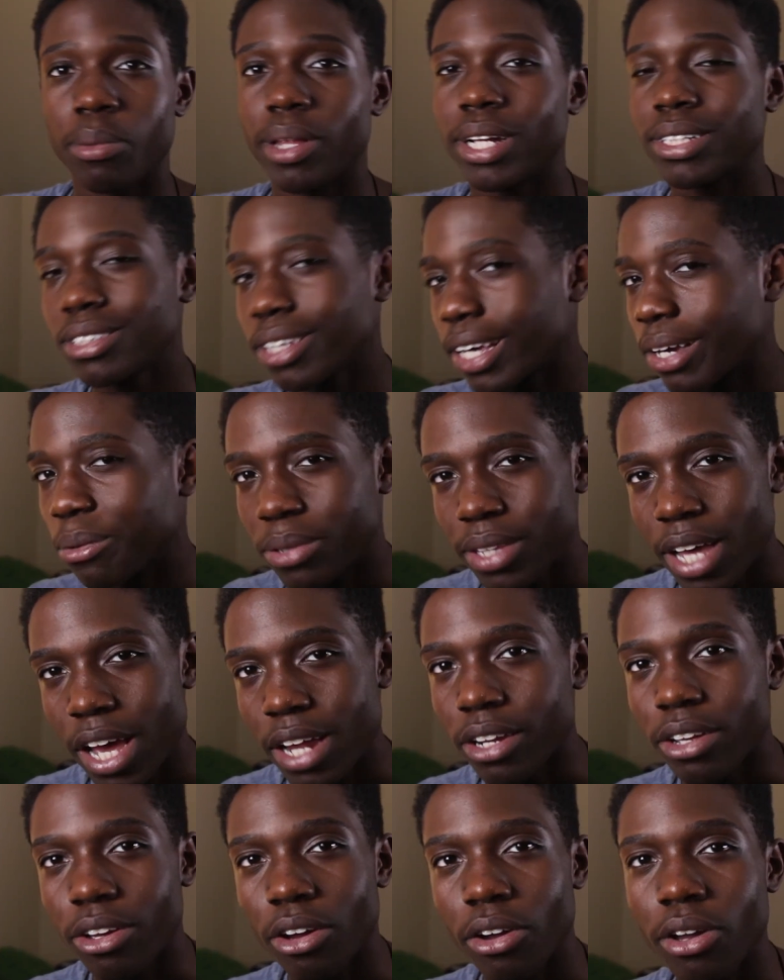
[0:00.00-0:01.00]
But that's like with
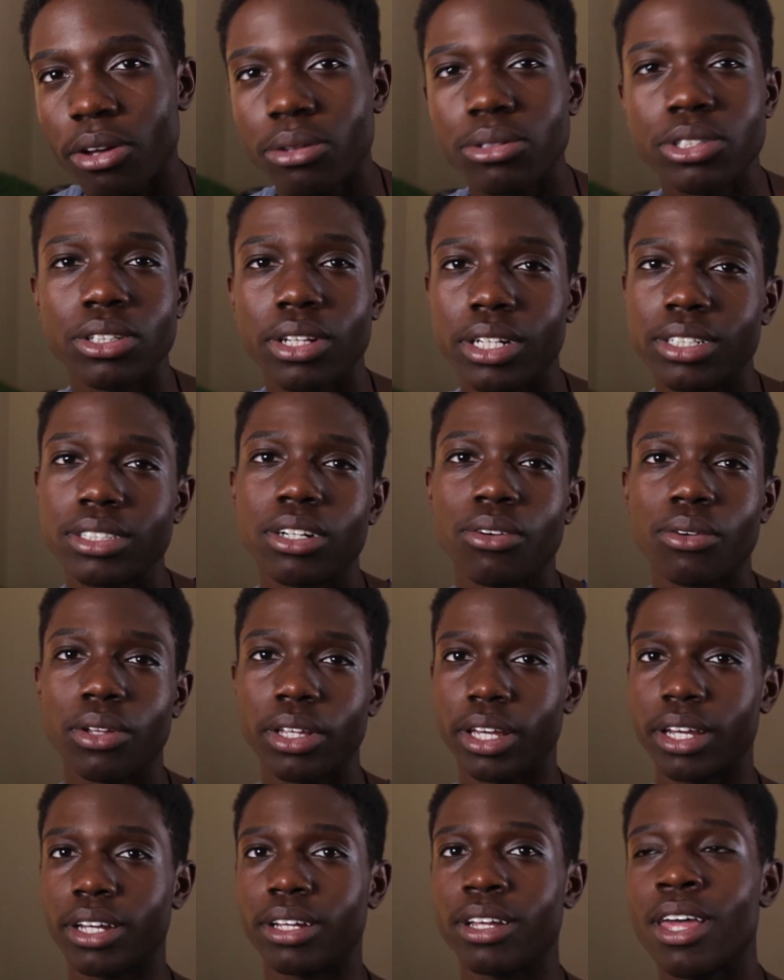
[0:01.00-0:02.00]
any yo-yo, so that's
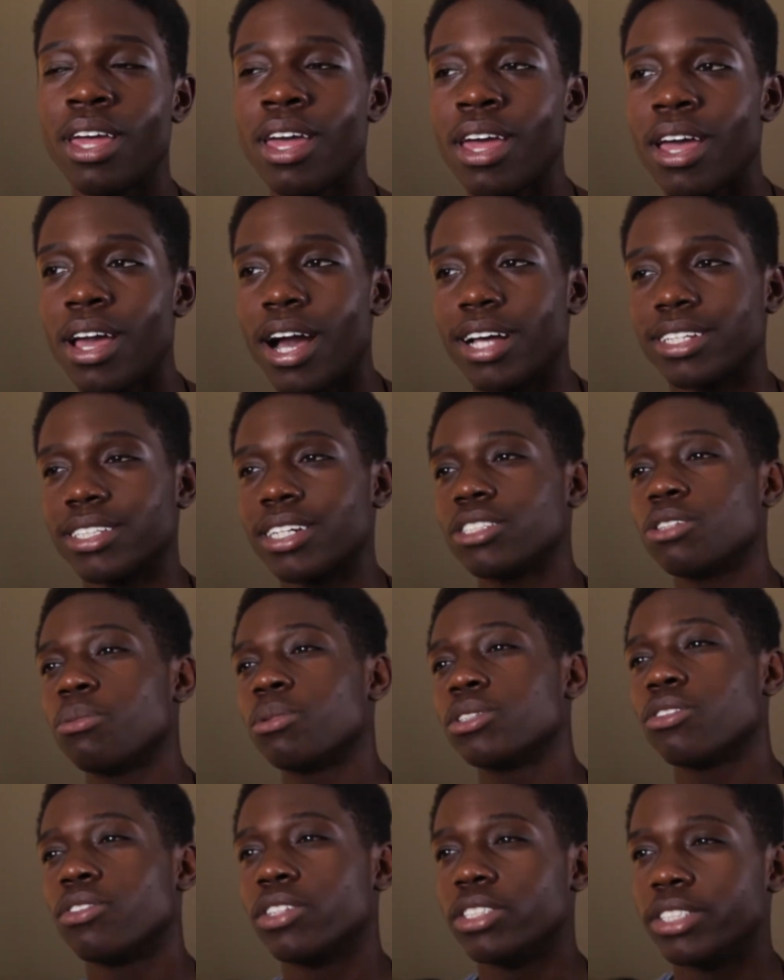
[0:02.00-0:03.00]
not too
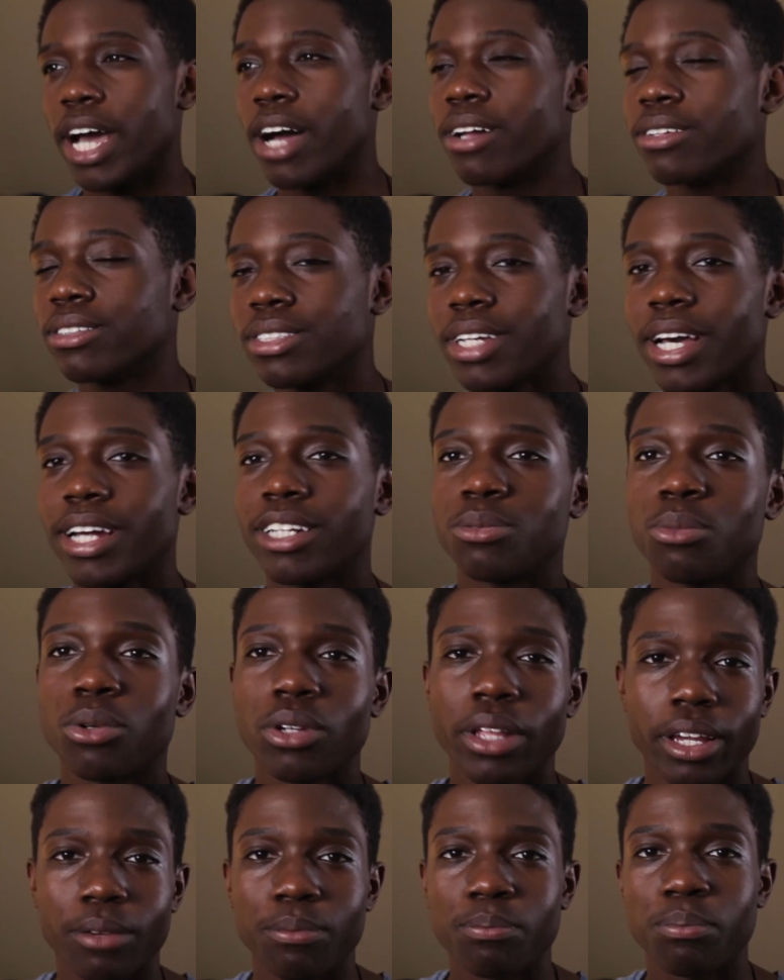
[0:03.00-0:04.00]
much of a downside. It's more
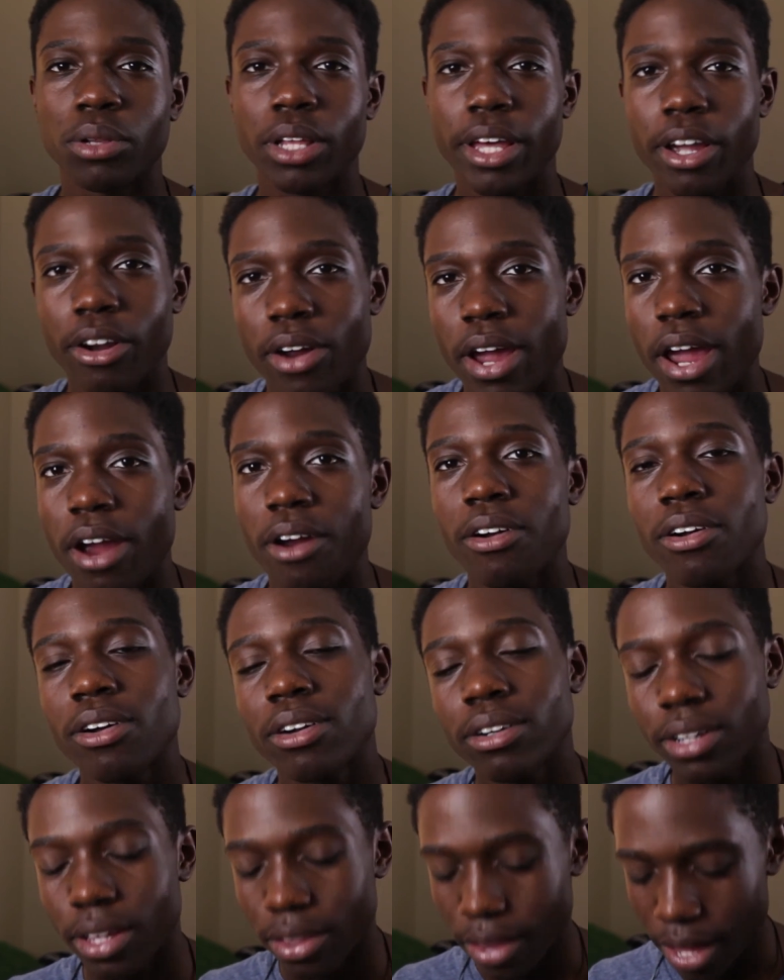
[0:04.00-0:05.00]
like player
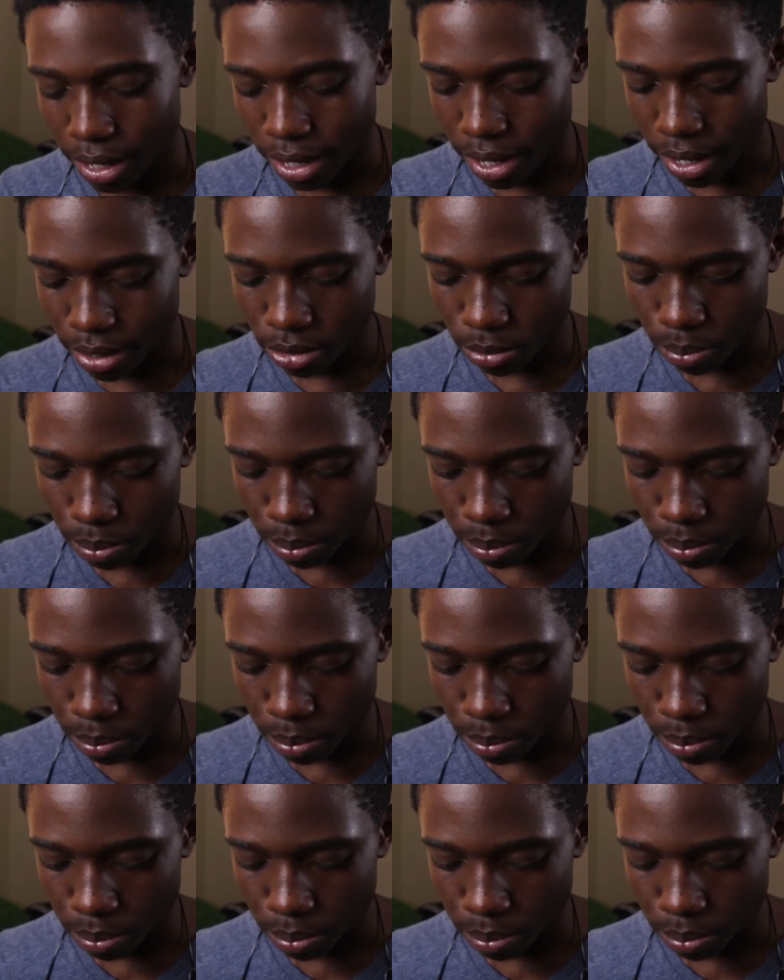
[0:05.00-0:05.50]
error in that case.